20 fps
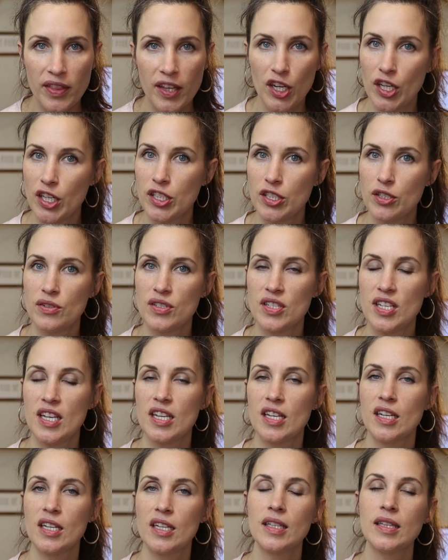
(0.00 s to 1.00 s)
there are
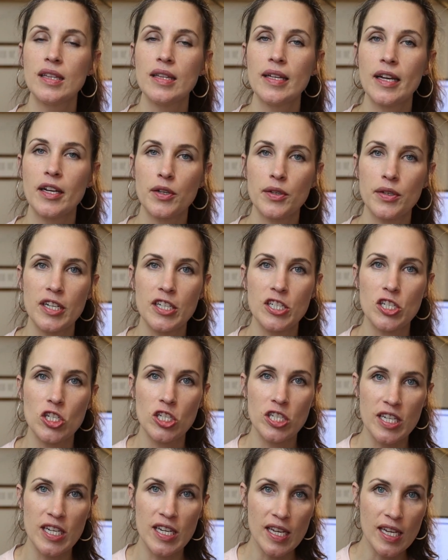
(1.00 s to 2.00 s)
using licorice
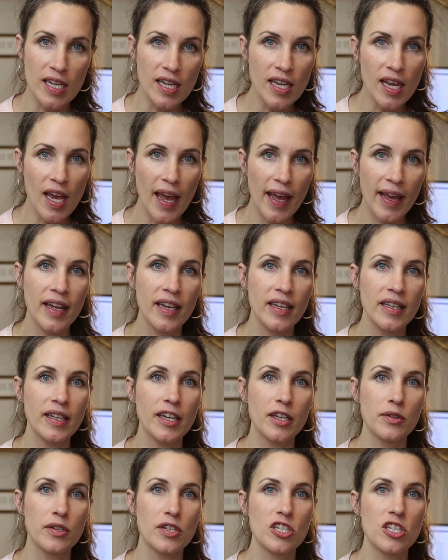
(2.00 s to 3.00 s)
tea, and
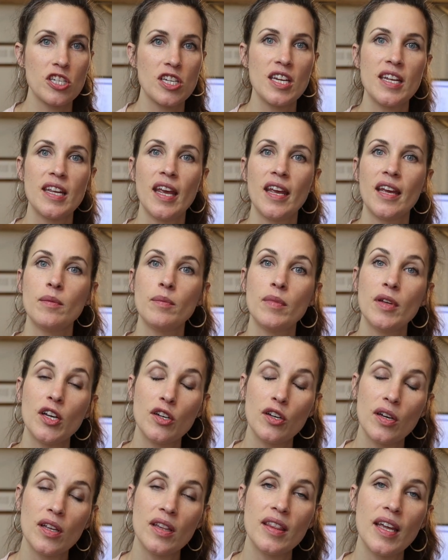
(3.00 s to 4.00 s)
licorice tea can be a
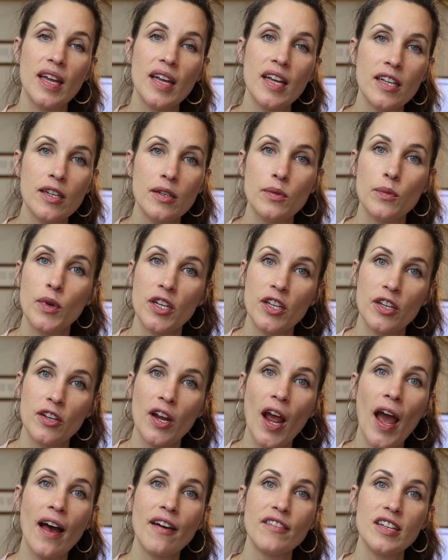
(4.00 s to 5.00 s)
good thing when you're
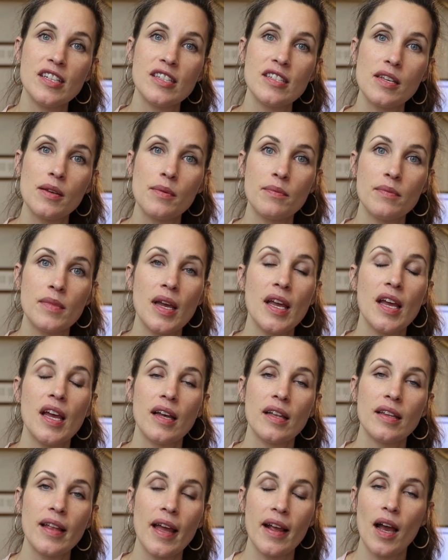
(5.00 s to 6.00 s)
having some
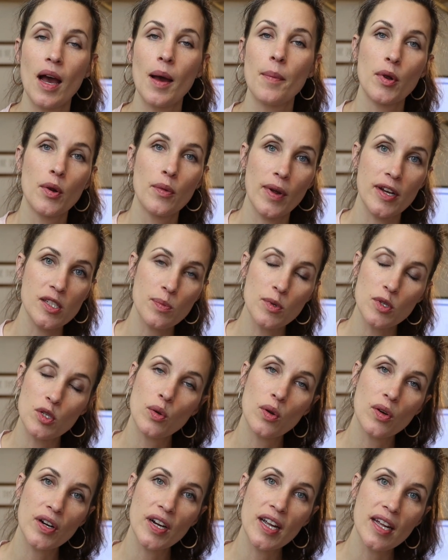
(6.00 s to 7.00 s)
like upper
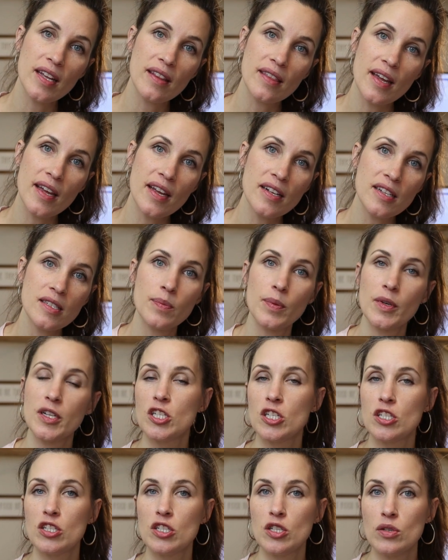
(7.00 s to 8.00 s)
respiratory things, but
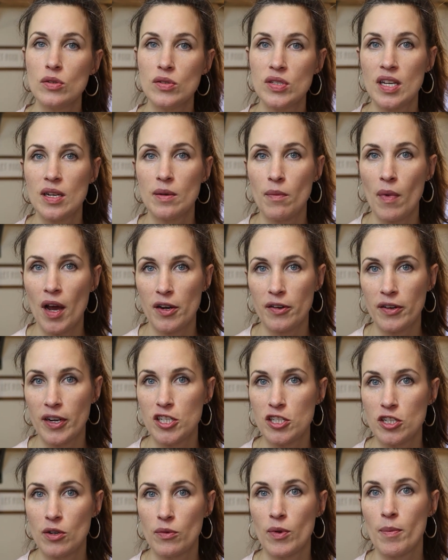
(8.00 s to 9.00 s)
just use it in
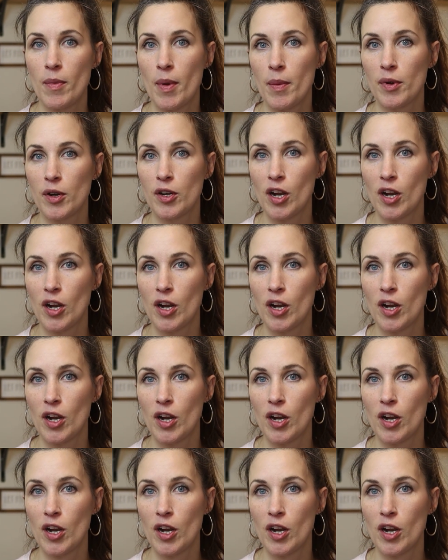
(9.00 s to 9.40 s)
moderation. Remember